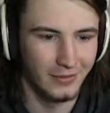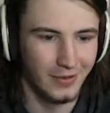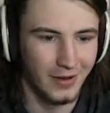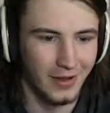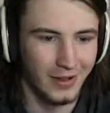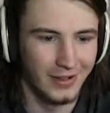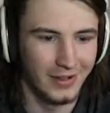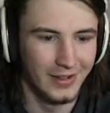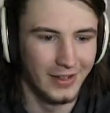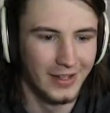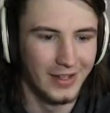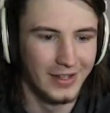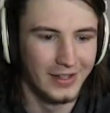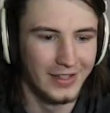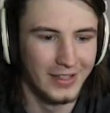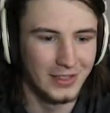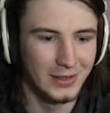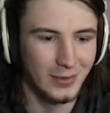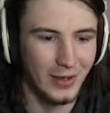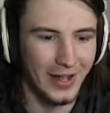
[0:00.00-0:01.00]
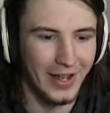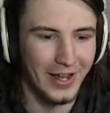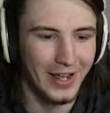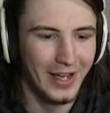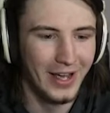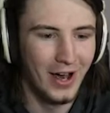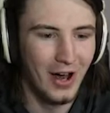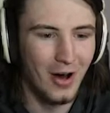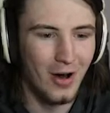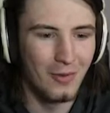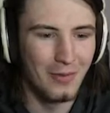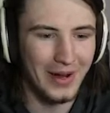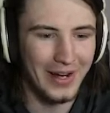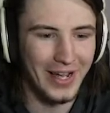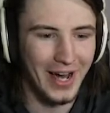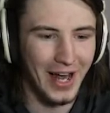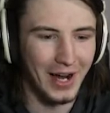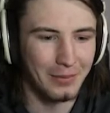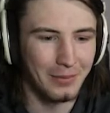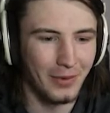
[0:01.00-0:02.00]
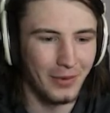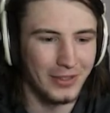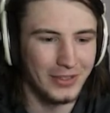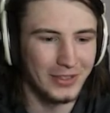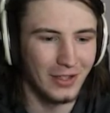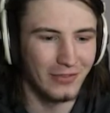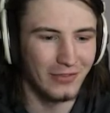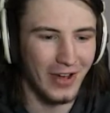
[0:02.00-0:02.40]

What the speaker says: Run. This way. Oh my god, I'm going so